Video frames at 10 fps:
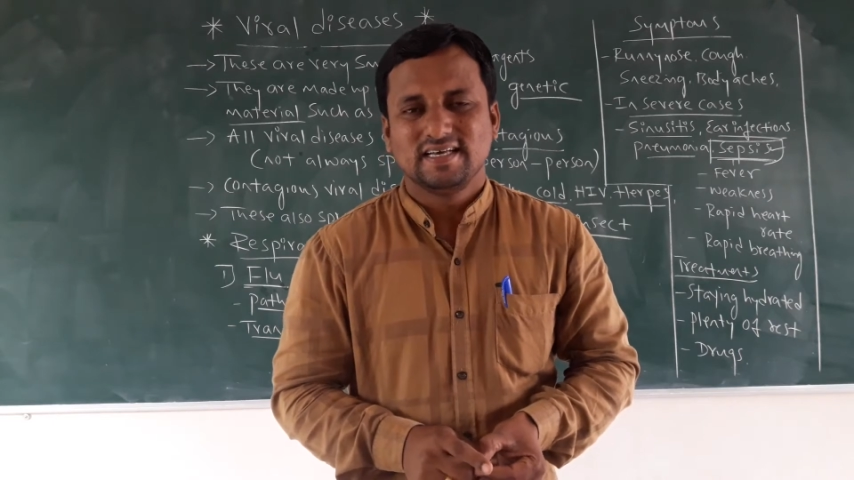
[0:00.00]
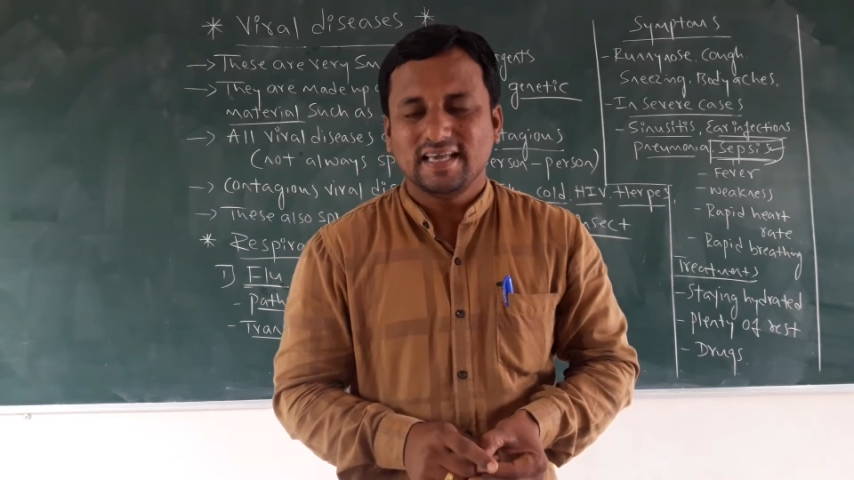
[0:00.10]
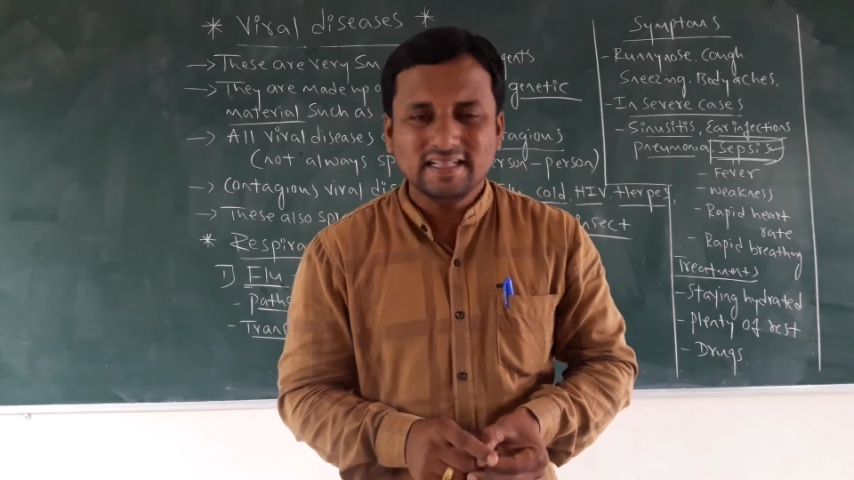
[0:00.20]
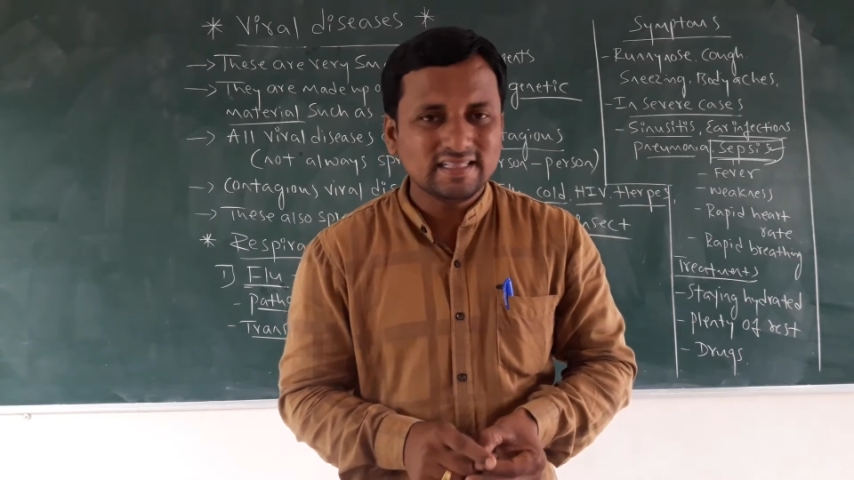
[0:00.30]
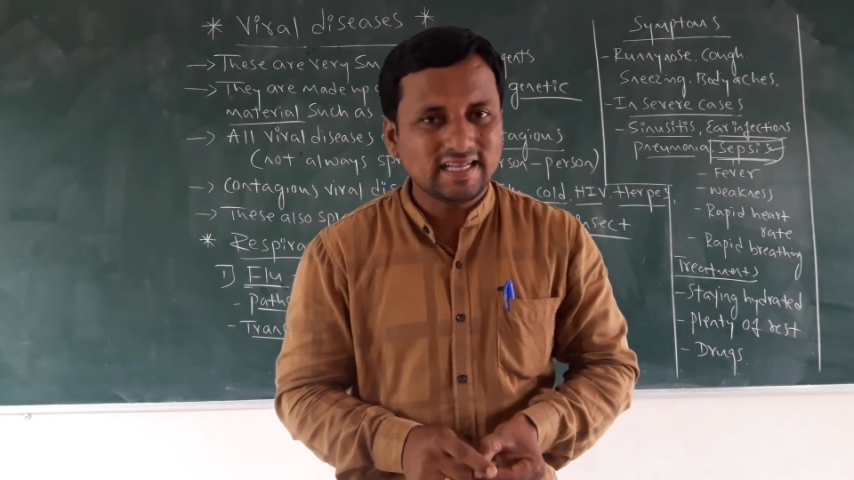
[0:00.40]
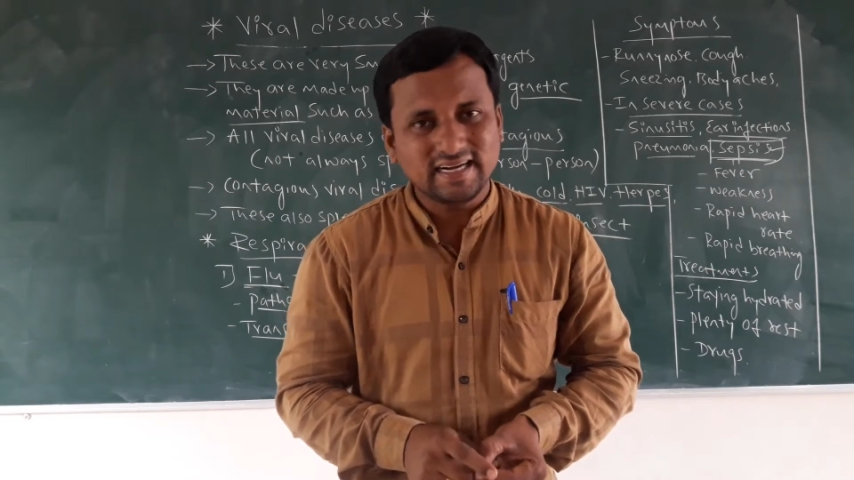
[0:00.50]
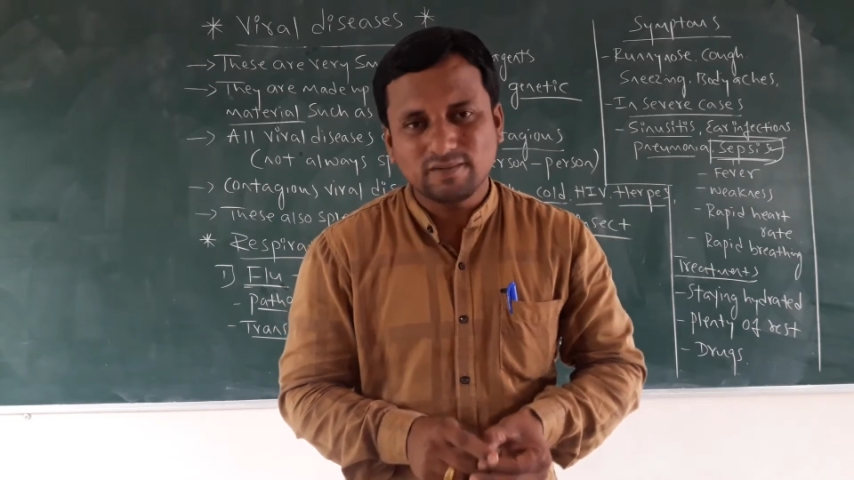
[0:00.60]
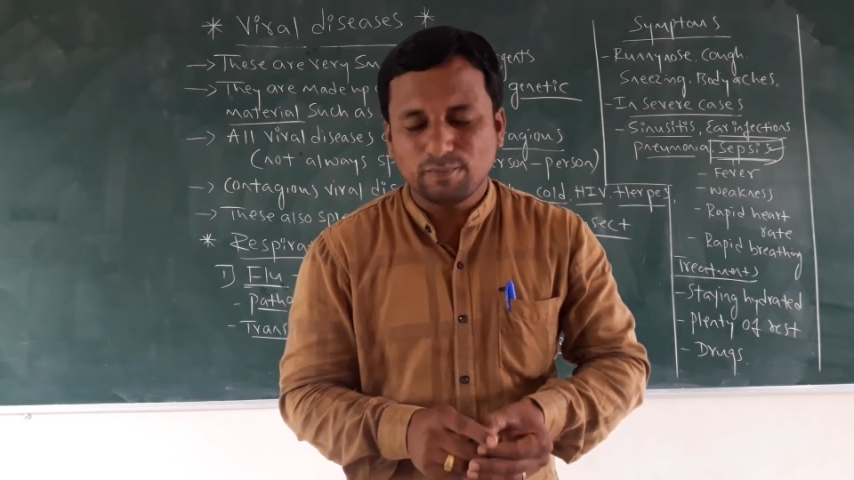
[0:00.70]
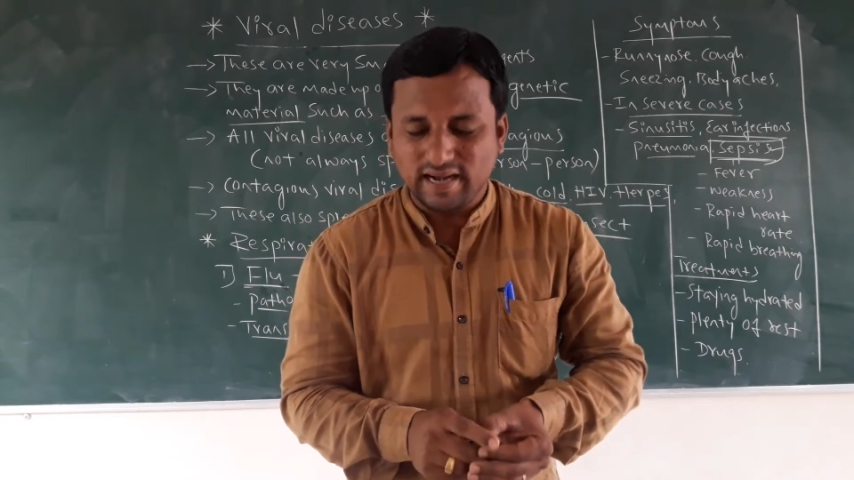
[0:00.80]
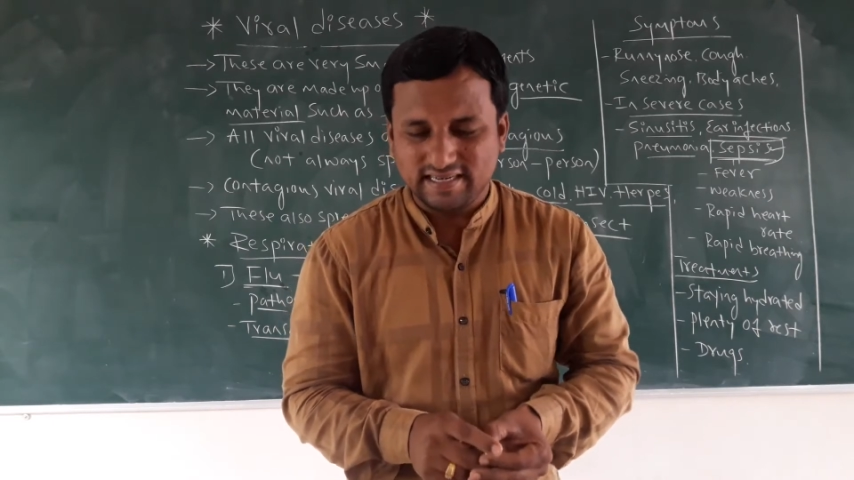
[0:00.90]
In
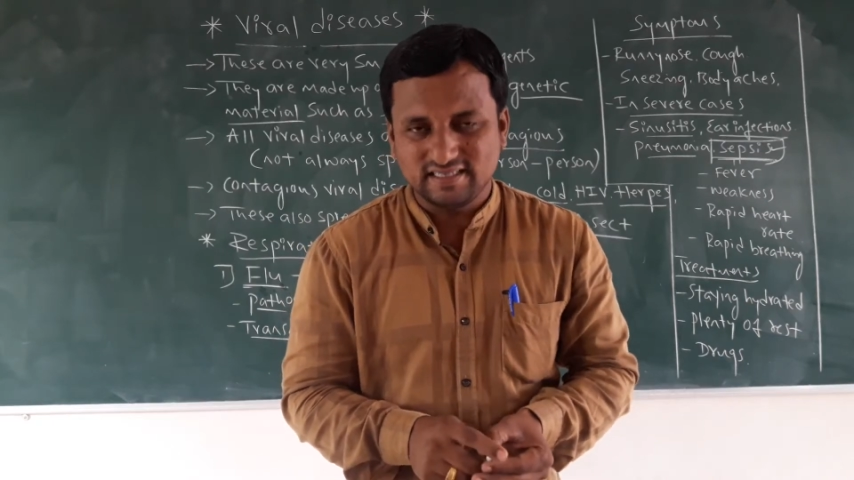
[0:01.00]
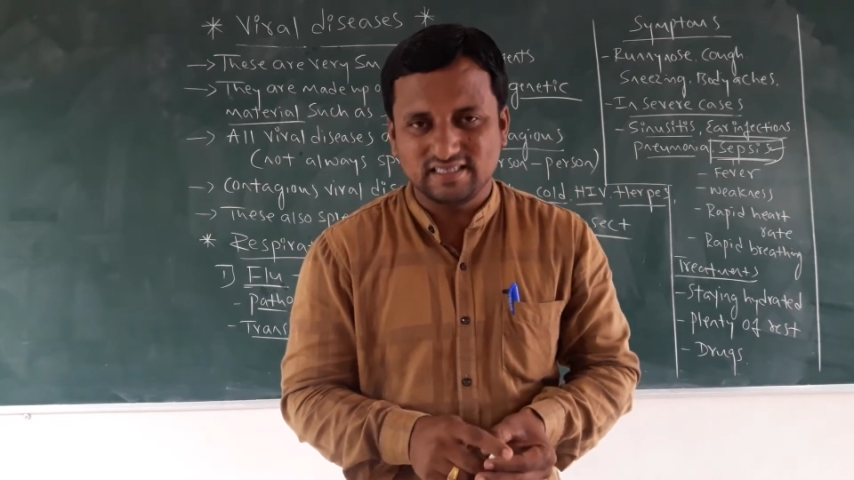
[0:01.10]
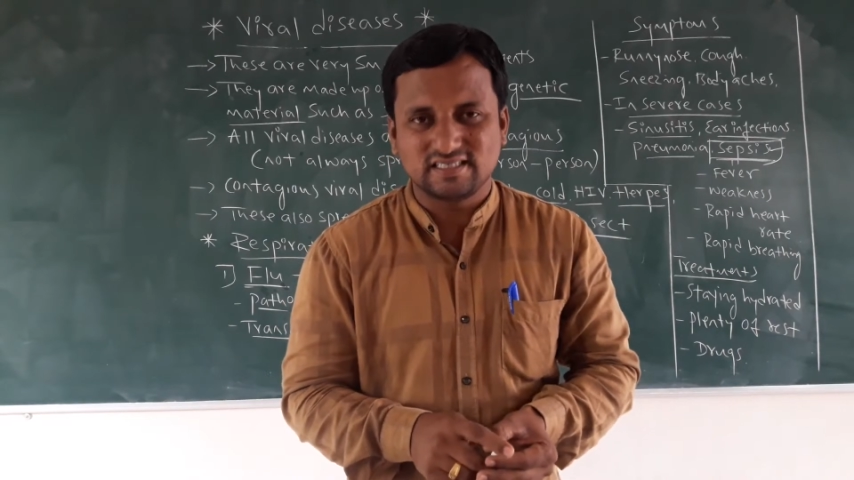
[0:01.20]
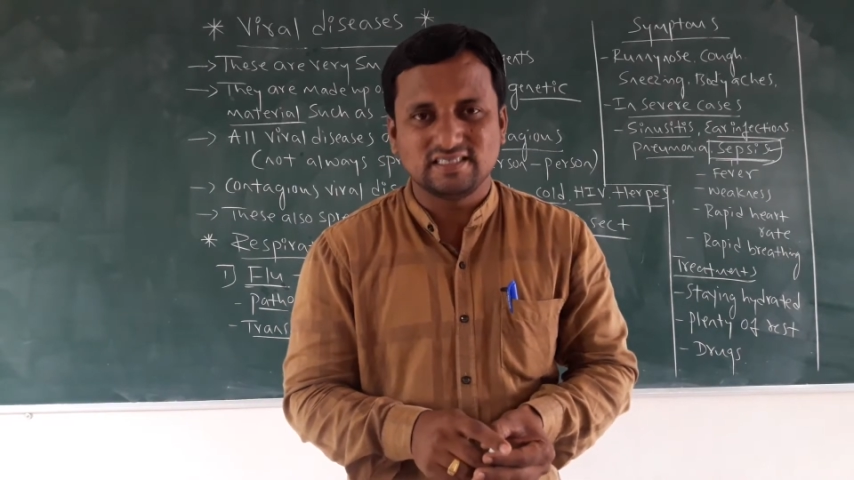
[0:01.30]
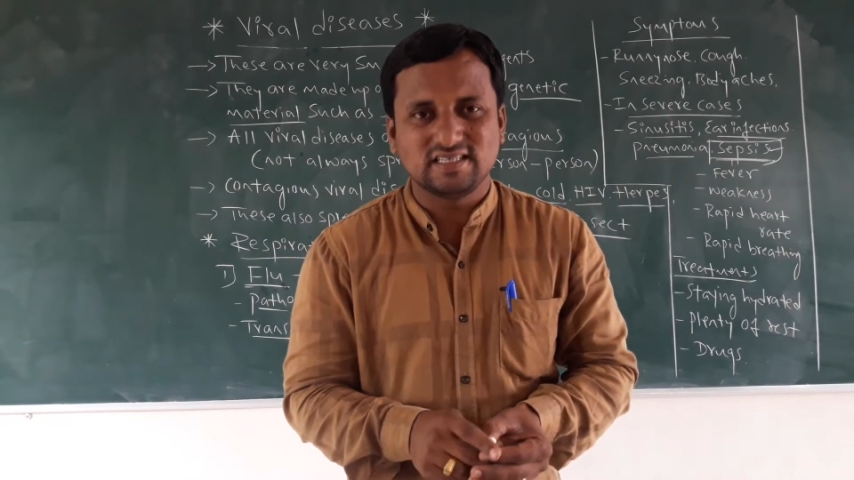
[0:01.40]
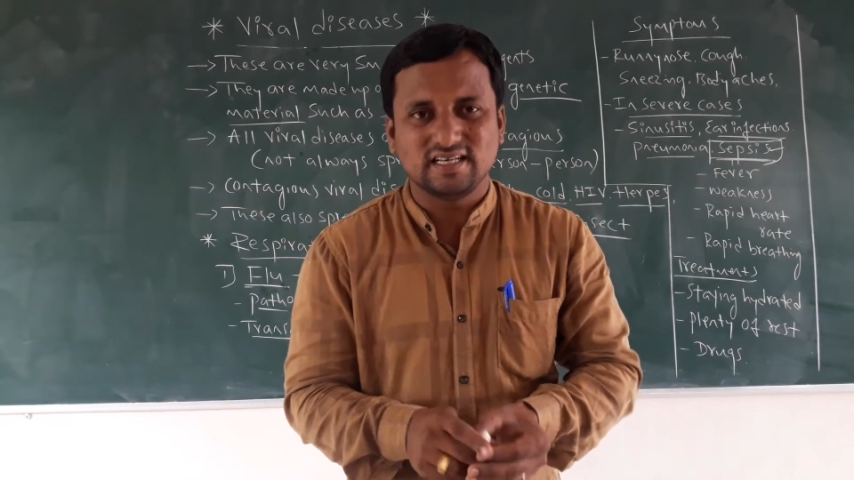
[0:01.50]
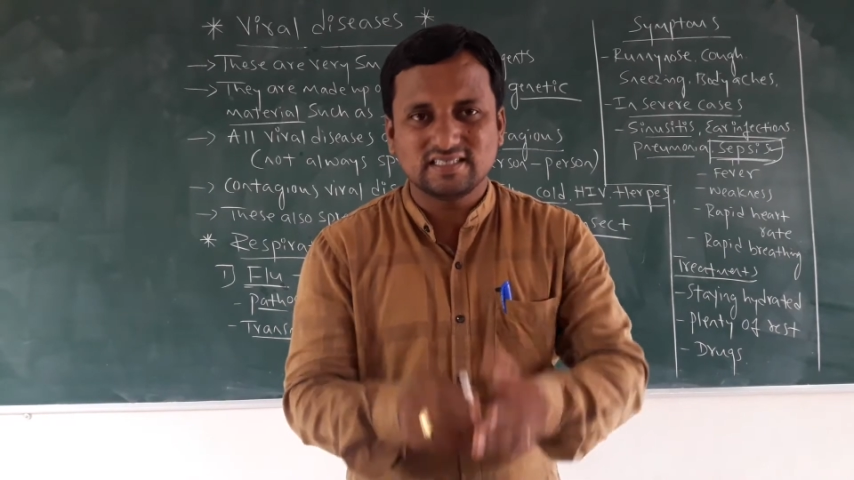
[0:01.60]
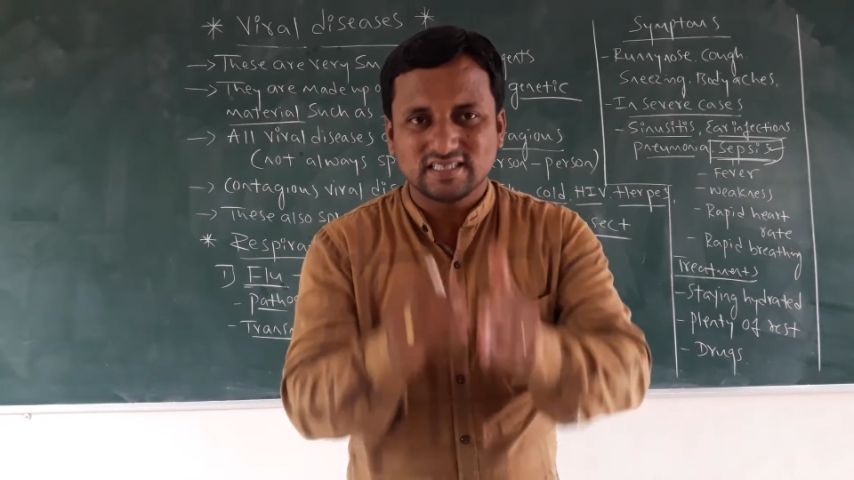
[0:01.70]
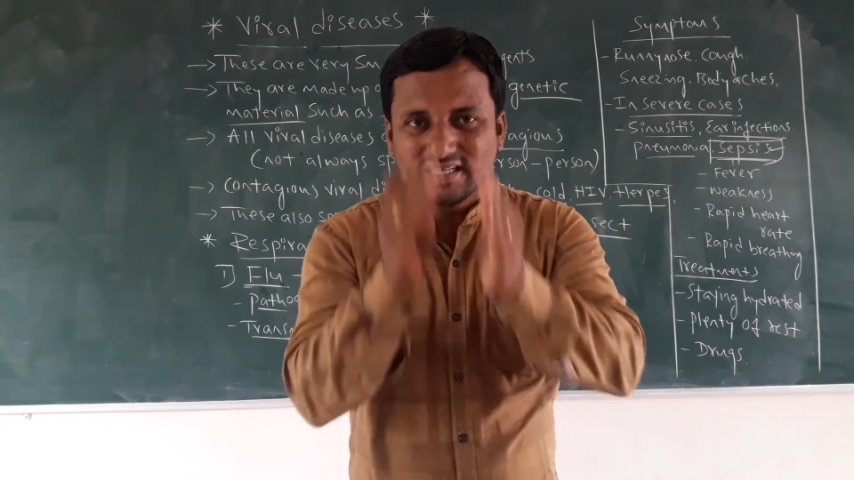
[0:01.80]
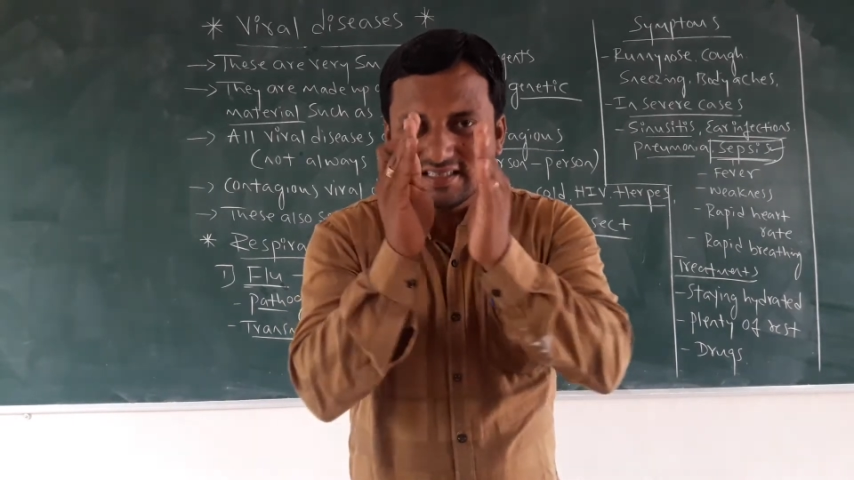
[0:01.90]
that plant
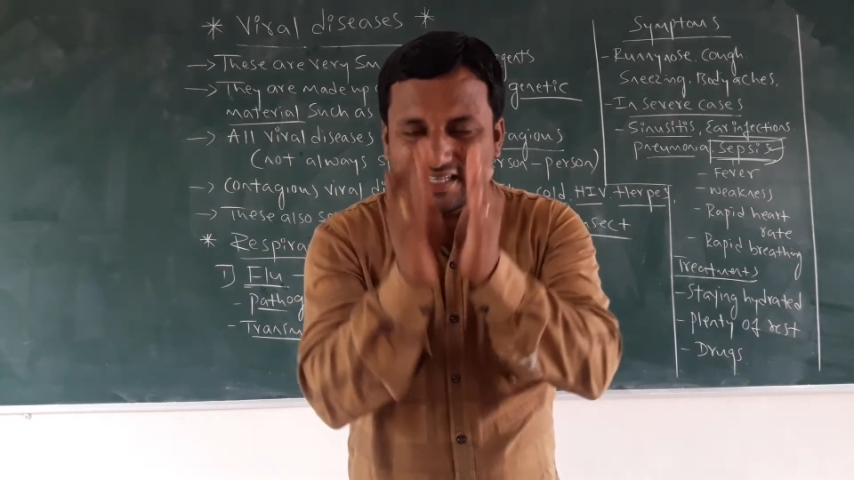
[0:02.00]
diseases,